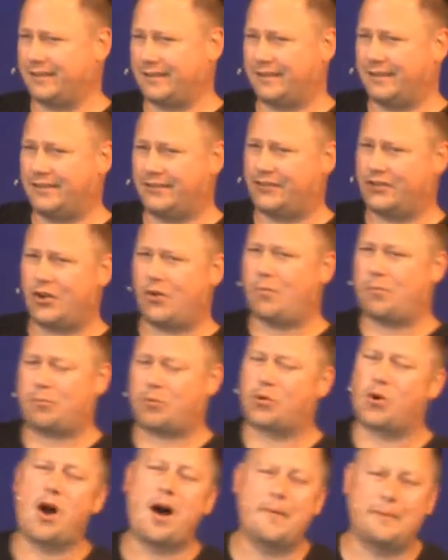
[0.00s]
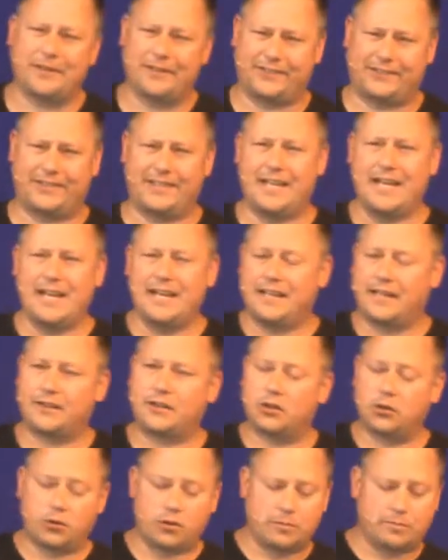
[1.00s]
There's no promise that the
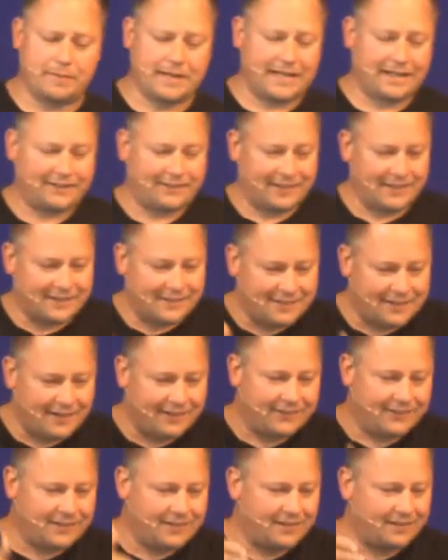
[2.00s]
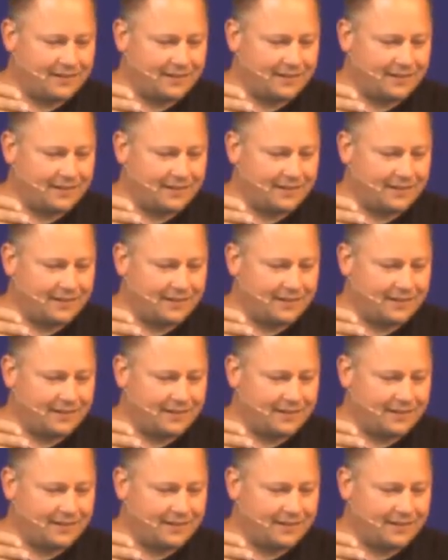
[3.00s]
Lord makes that doesn't